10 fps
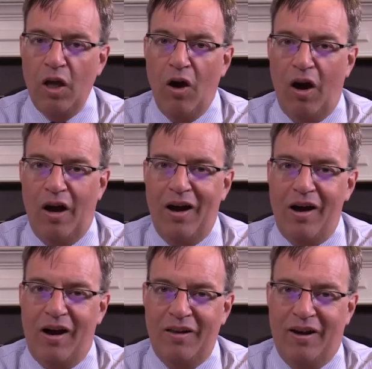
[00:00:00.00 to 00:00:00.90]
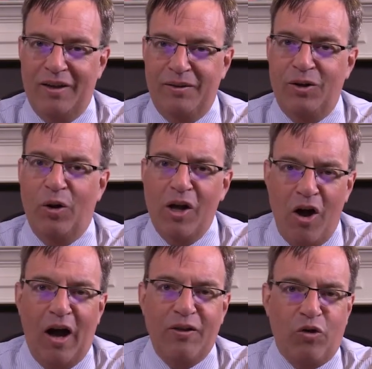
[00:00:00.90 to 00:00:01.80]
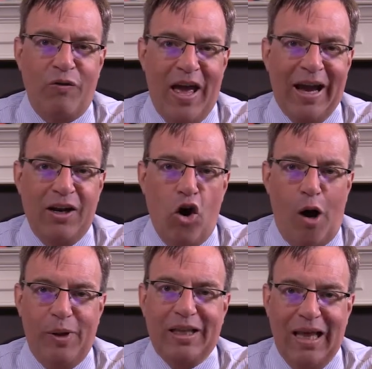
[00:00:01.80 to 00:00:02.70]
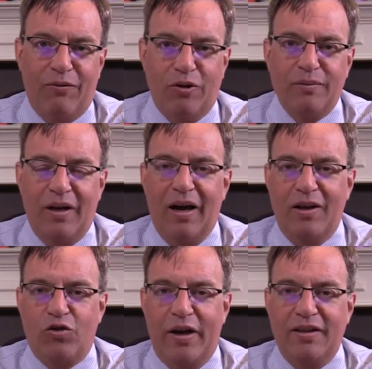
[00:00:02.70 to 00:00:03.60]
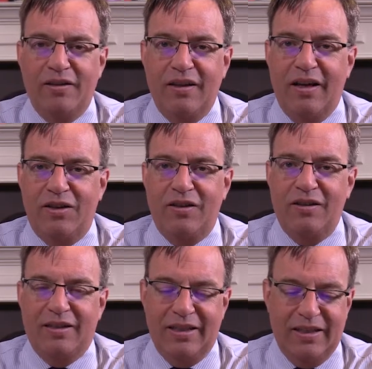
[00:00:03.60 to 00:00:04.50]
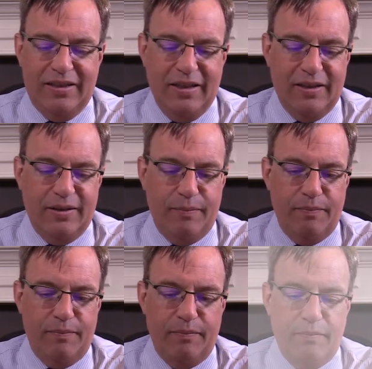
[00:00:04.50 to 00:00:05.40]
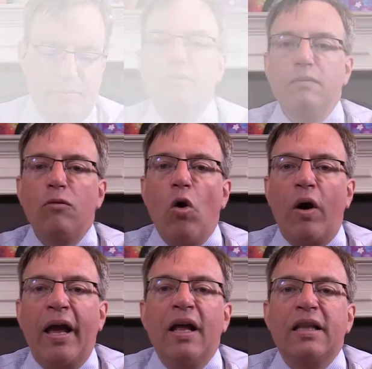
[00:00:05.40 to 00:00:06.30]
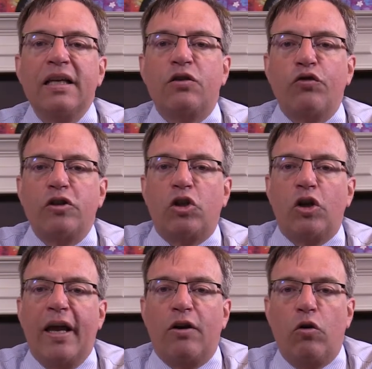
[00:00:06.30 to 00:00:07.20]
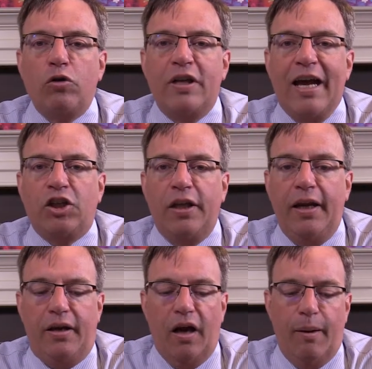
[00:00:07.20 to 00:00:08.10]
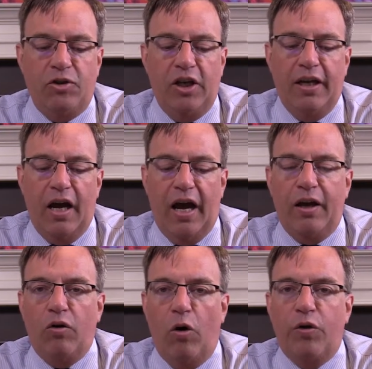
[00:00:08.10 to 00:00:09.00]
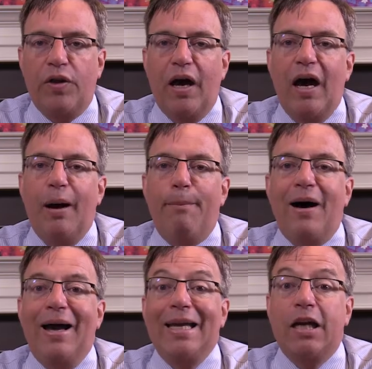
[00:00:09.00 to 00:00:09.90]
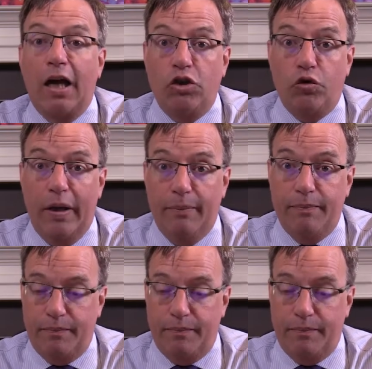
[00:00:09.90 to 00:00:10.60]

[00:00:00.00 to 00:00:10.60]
on sort of economic level trade statistics. Okay, let's first look at gross national income, GNI growth by country.